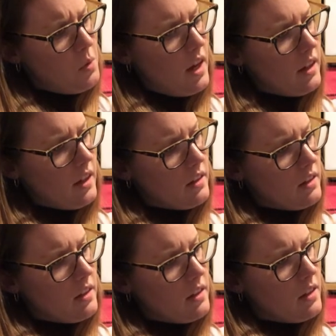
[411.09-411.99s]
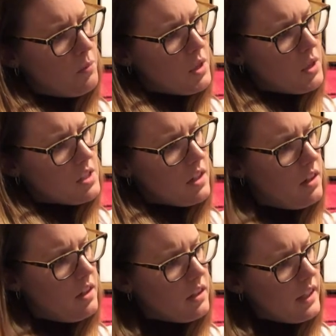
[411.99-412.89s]
way because I
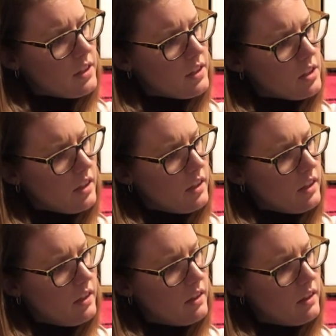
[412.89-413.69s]
can't actually